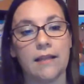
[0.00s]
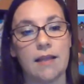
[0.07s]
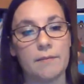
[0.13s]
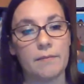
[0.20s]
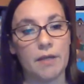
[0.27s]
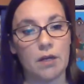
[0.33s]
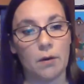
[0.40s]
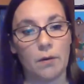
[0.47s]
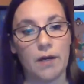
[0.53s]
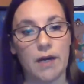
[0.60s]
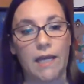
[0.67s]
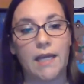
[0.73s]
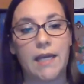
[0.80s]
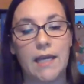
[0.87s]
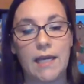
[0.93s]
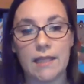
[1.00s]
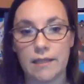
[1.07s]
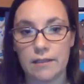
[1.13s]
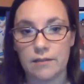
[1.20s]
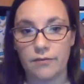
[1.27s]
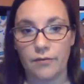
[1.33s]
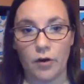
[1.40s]
let me know and I can
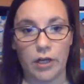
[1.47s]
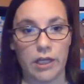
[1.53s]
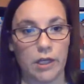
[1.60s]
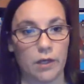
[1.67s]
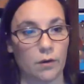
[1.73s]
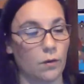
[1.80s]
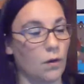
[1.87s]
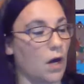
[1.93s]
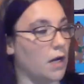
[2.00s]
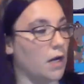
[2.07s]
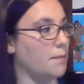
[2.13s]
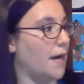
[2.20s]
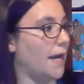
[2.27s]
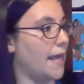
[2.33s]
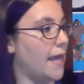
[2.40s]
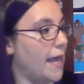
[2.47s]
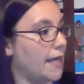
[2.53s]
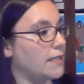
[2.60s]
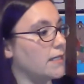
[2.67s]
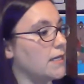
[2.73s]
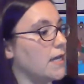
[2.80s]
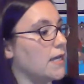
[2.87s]
get these for you on my
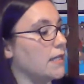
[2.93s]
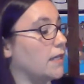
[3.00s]
end.